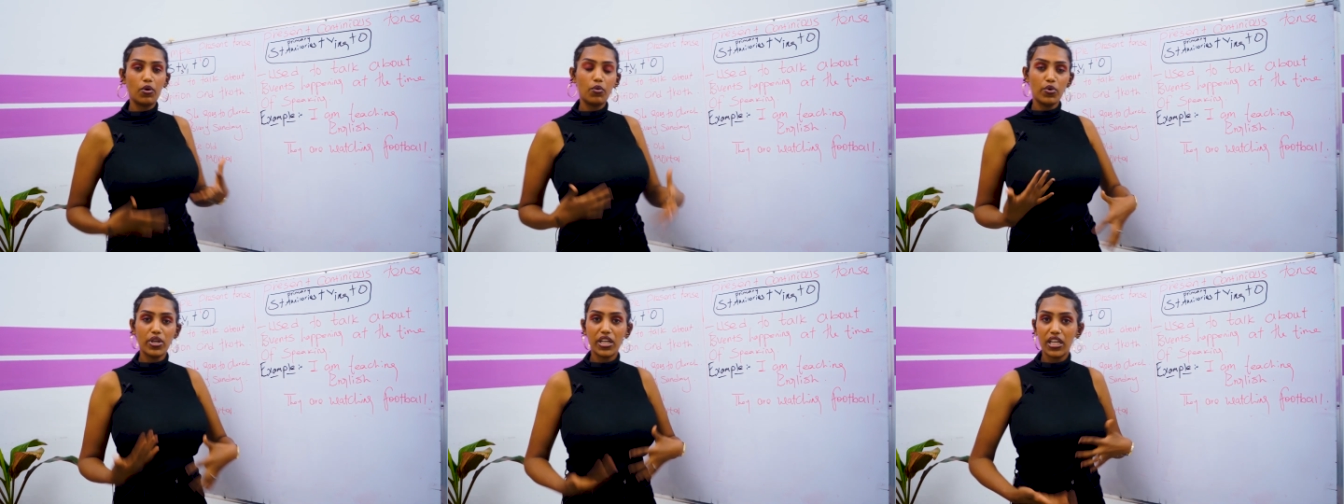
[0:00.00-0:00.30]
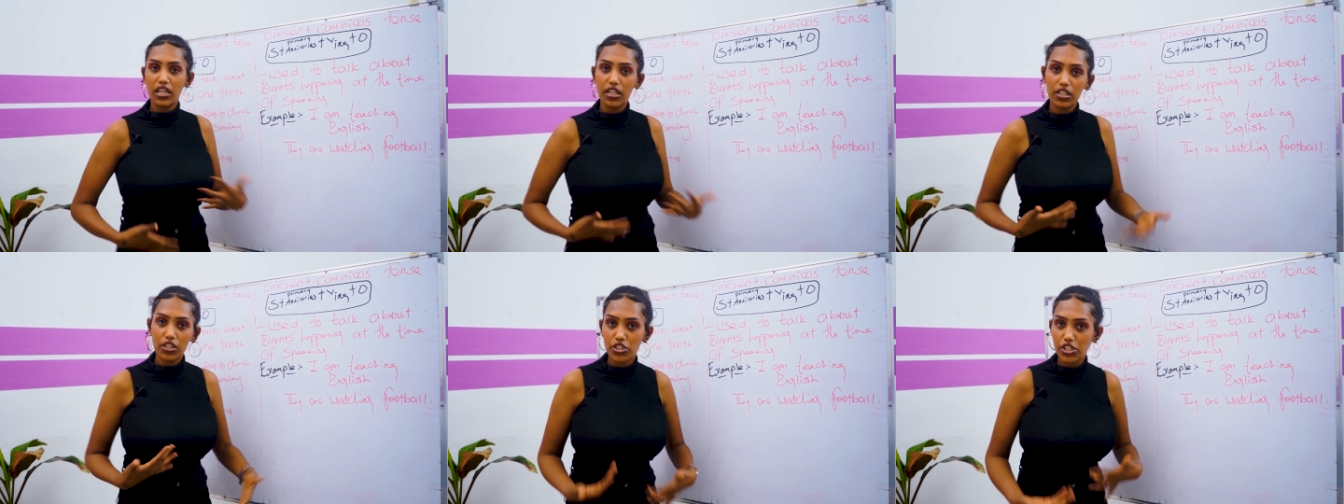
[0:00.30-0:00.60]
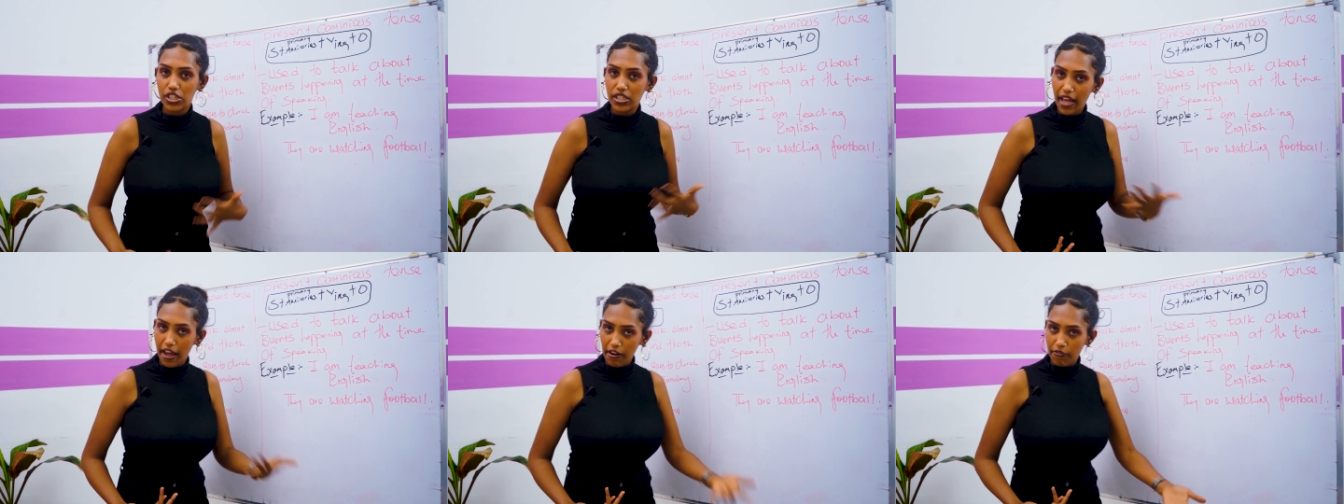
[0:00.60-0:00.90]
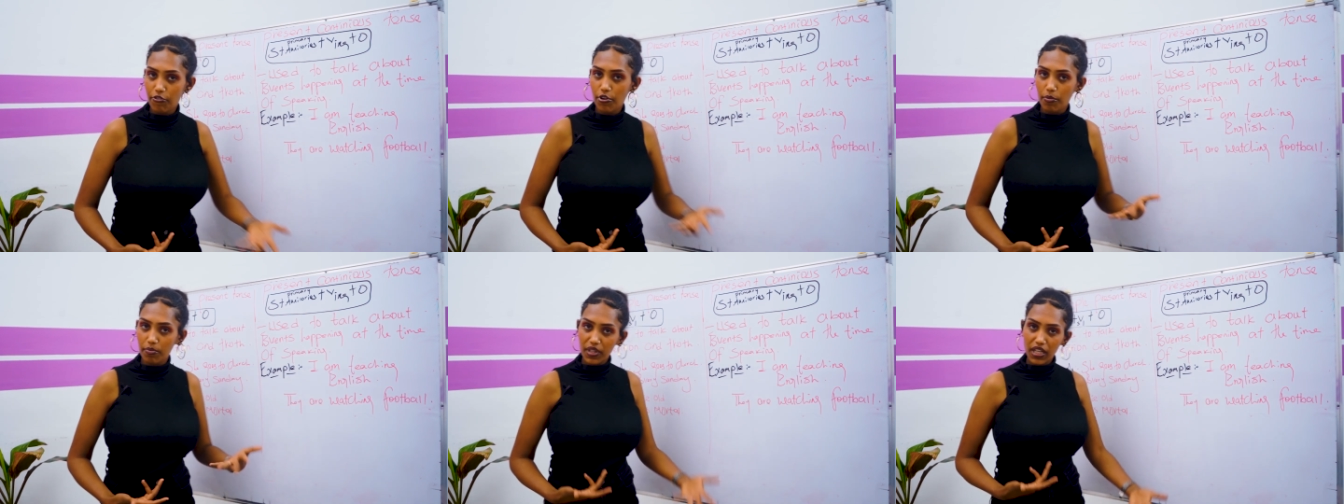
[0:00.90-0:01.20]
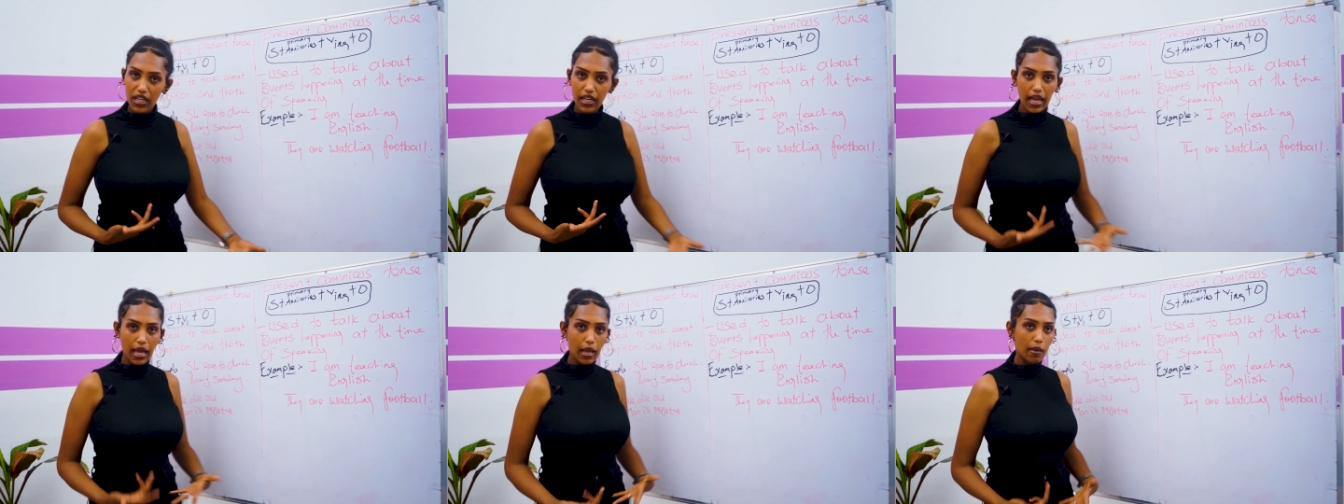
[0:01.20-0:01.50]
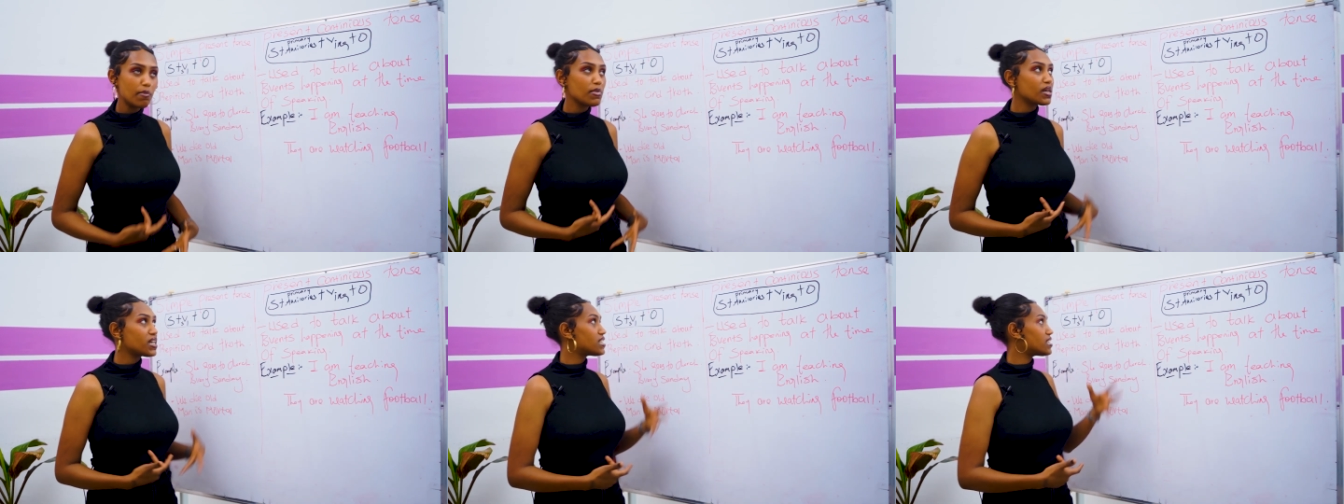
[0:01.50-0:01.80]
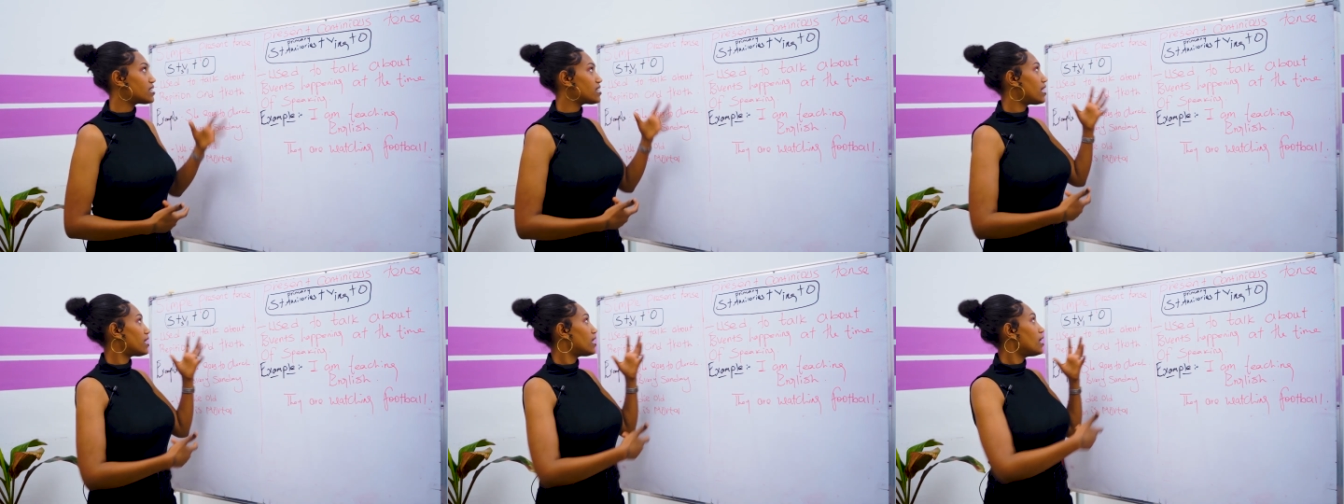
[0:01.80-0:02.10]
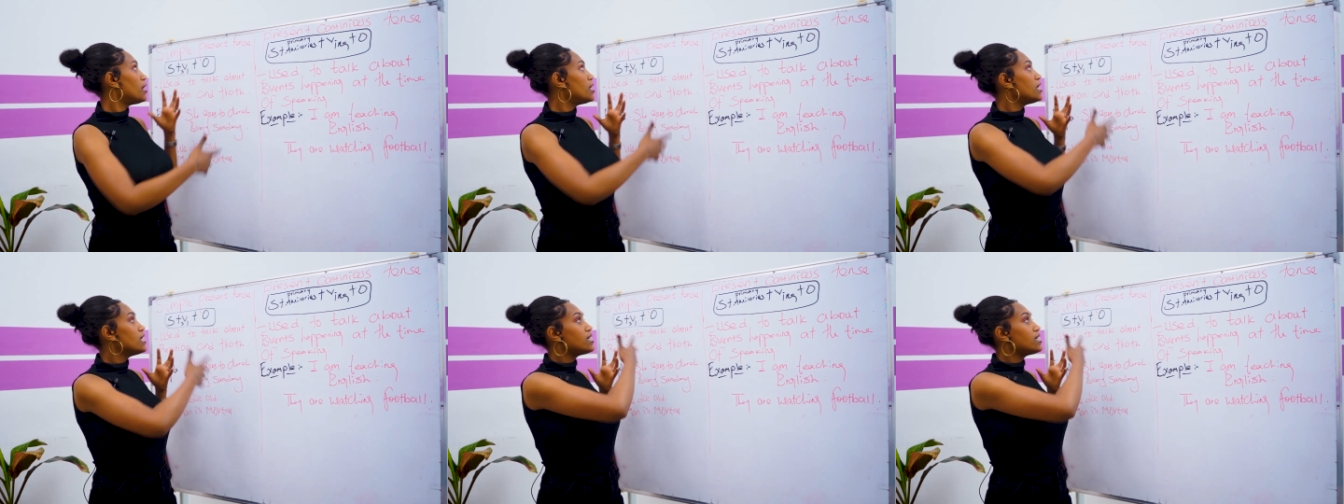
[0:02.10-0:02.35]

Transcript: what we can understand from the name is that